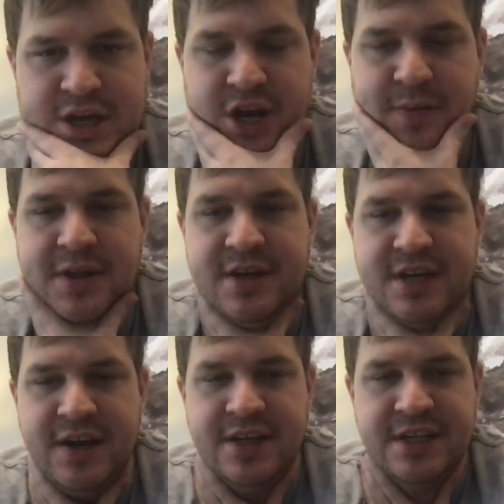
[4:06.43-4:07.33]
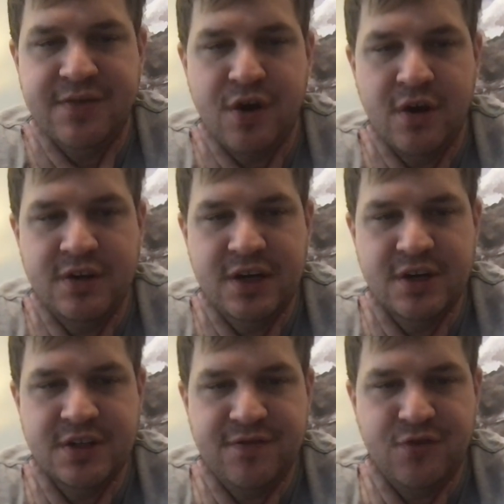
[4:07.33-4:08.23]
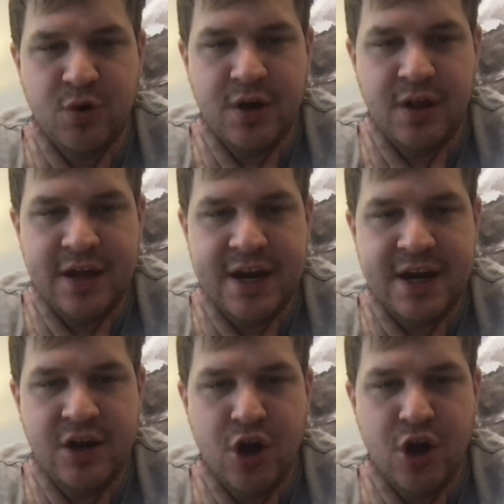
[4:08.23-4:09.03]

It'll be the Tennessee Volunteers and Florida Atlantic.